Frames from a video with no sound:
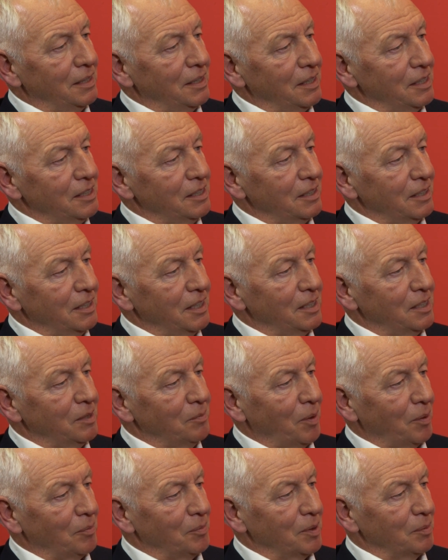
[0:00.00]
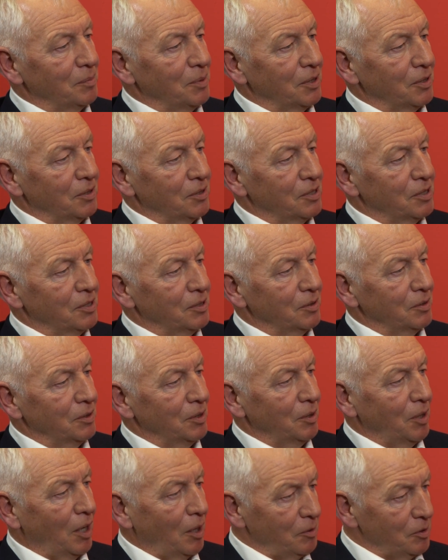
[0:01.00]
in this and Interpublic, because you
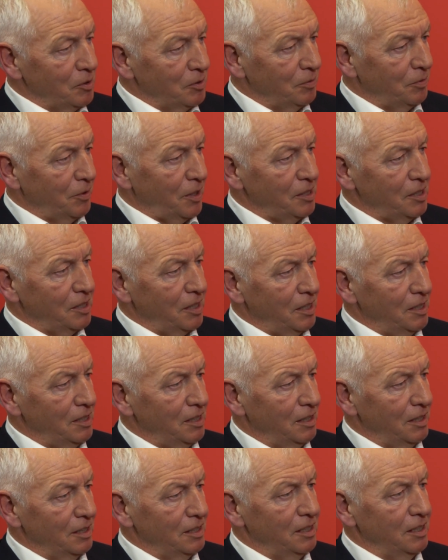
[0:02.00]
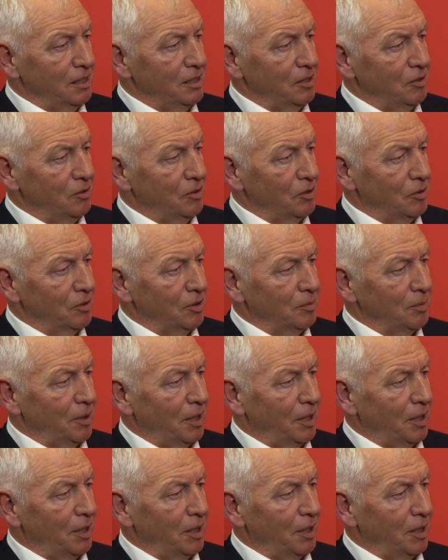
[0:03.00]
know I was fascinated listening to you talk